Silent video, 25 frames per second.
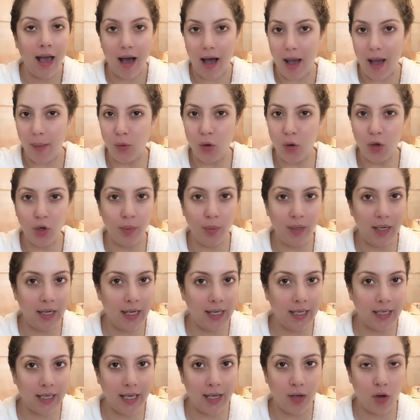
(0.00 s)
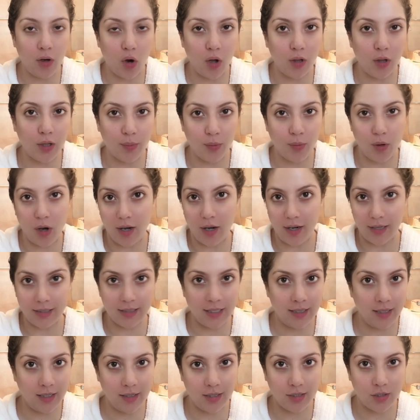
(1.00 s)
I'm going to be linking all the products
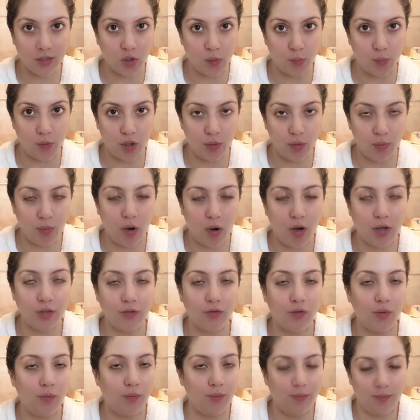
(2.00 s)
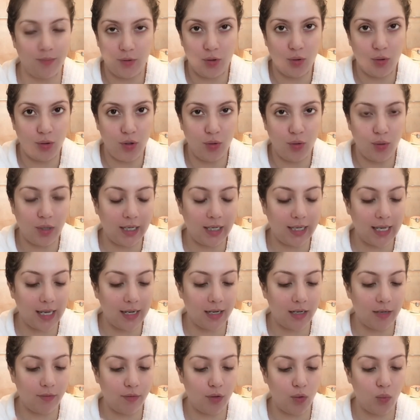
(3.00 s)
in the description box so you can get
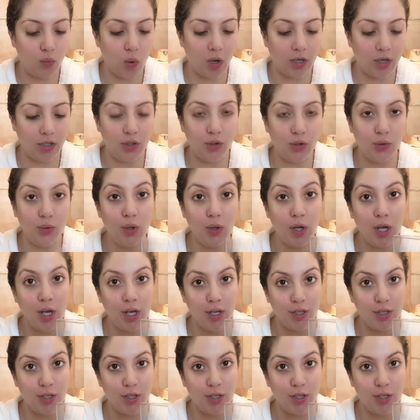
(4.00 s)
it if you want to.